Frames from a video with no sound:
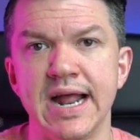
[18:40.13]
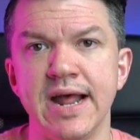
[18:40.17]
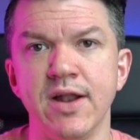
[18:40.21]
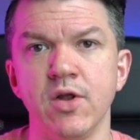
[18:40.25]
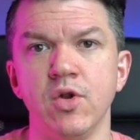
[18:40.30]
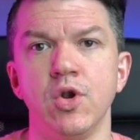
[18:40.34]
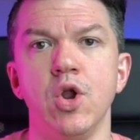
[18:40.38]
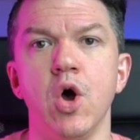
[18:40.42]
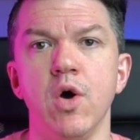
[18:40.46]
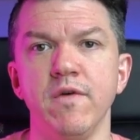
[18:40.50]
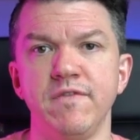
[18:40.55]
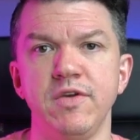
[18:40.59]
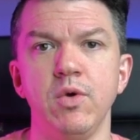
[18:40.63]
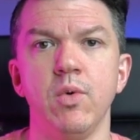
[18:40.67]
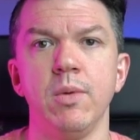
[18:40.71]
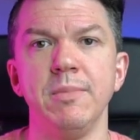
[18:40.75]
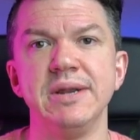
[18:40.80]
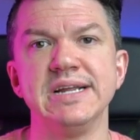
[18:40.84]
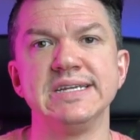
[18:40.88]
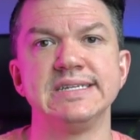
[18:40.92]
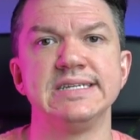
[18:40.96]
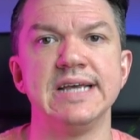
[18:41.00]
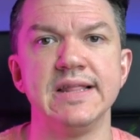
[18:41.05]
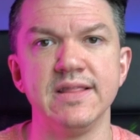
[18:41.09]
I don't know if you want
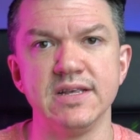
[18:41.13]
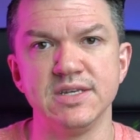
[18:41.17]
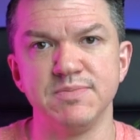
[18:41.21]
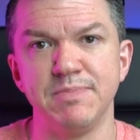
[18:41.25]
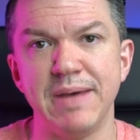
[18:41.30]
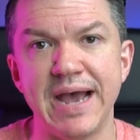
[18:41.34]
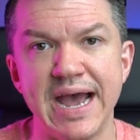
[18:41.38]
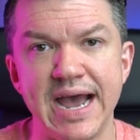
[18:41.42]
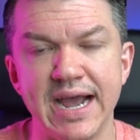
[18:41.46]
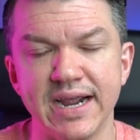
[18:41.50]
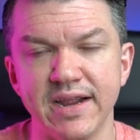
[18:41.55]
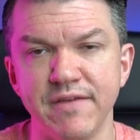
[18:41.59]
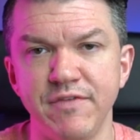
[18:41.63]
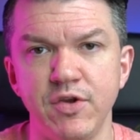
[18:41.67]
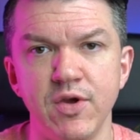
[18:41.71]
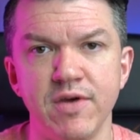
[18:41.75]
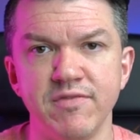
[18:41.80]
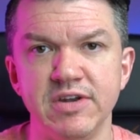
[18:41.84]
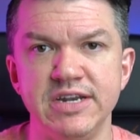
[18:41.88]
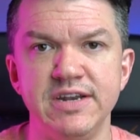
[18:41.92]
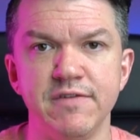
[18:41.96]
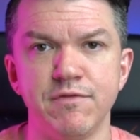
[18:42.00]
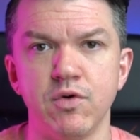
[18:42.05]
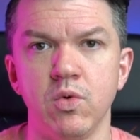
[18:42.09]
me to send this back, if you
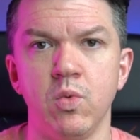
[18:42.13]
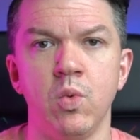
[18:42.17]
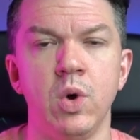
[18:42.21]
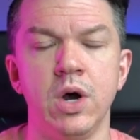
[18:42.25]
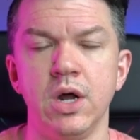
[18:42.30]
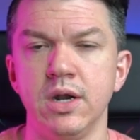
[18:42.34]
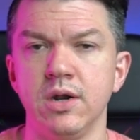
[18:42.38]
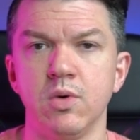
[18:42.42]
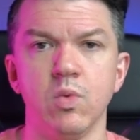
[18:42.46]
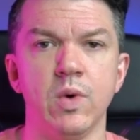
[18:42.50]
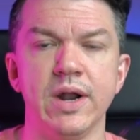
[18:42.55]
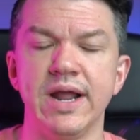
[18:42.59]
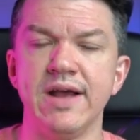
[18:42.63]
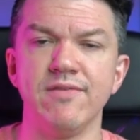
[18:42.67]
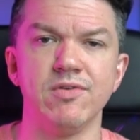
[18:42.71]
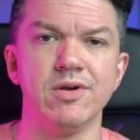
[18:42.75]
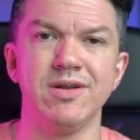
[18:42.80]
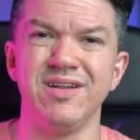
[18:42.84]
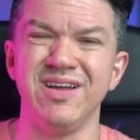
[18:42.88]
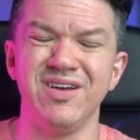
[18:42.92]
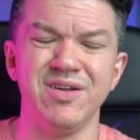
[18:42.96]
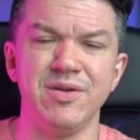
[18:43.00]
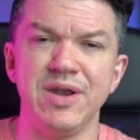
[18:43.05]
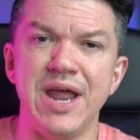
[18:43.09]
have a different one or whatever.